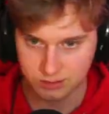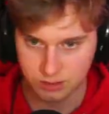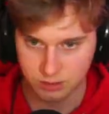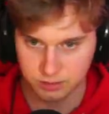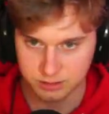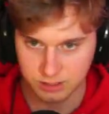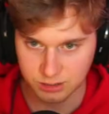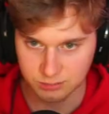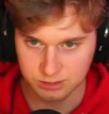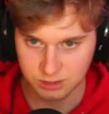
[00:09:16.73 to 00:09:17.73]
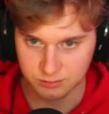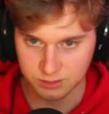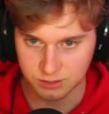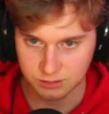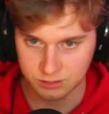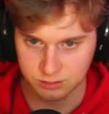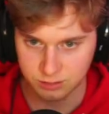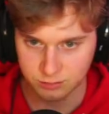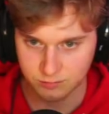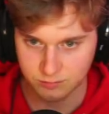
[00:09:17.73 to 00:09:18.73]
get all these enemies out of there. Oh
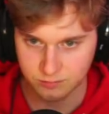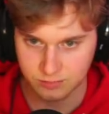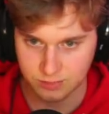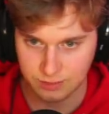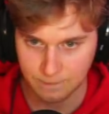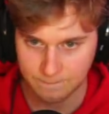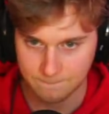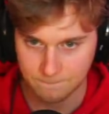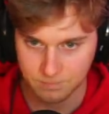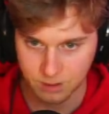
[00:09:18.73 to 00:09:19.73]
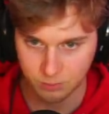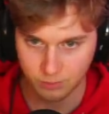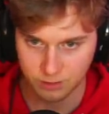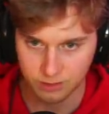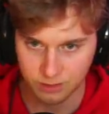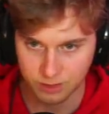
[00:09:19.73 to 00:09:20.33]
no. Oh, we got another